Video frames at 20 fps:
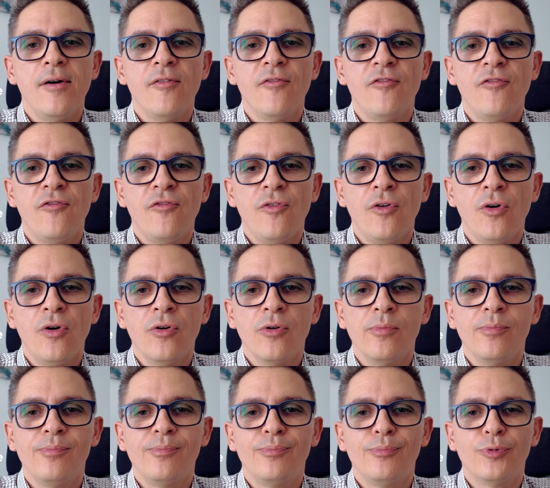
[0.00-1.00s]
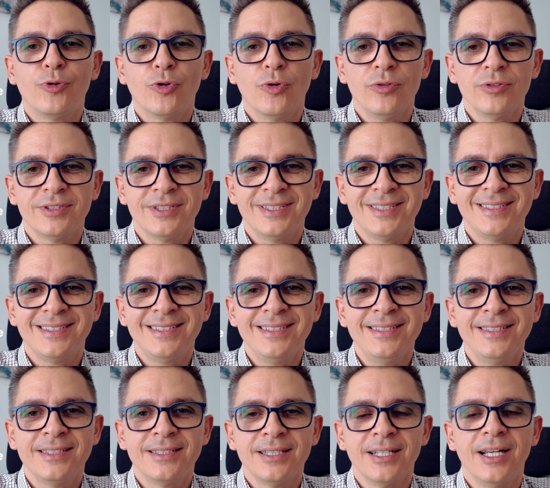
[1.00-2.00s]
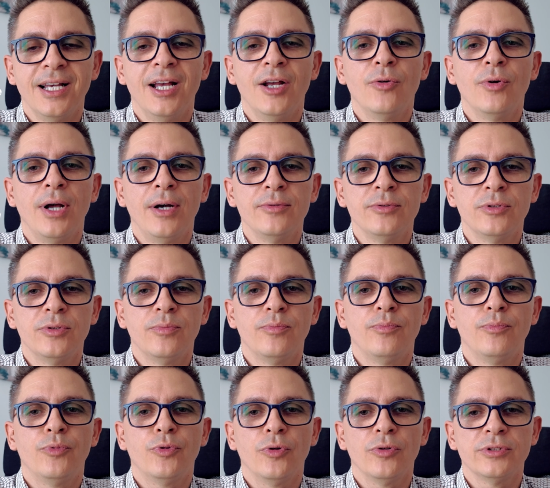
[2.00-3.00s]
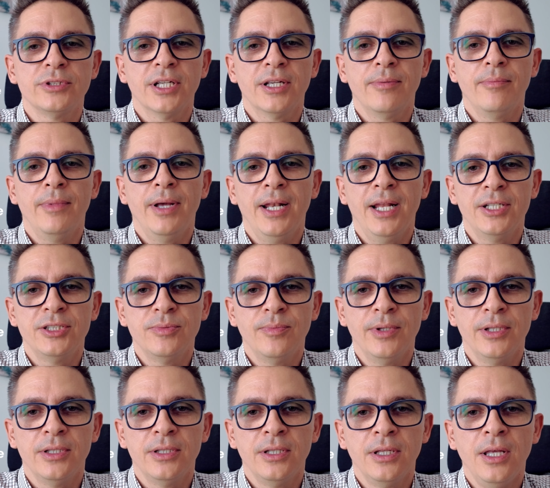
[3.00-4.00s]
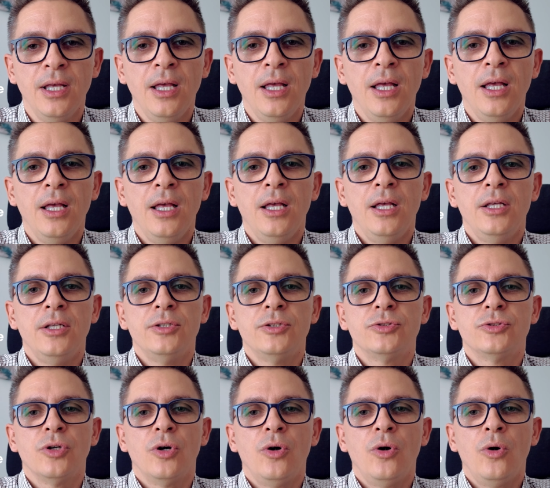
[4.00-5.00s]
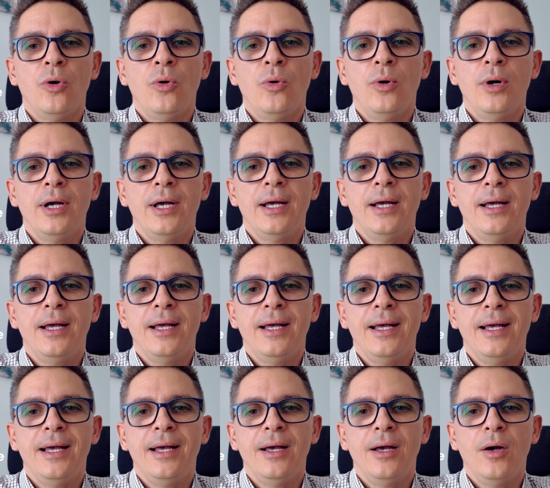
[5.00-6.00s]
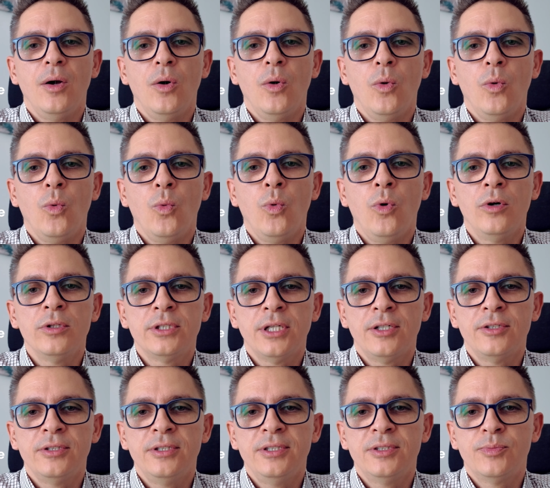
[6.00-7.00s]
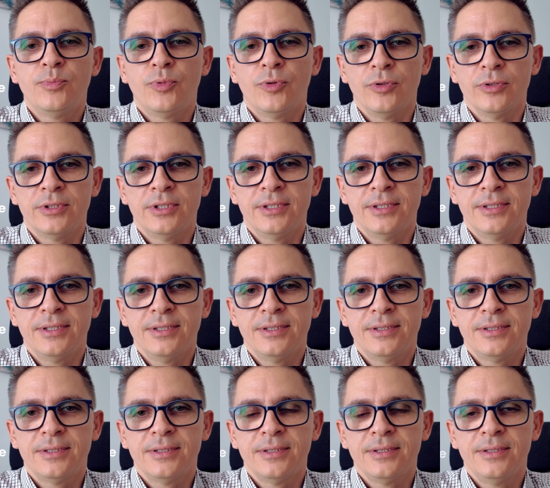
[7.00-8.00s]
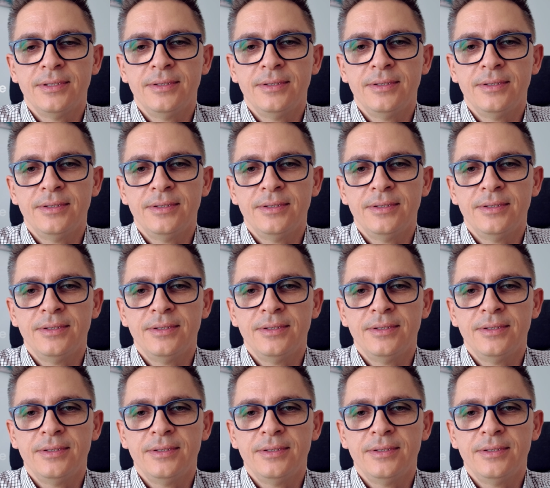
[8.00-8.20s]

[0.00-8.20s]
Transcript: for processes around project management. So what are these processes?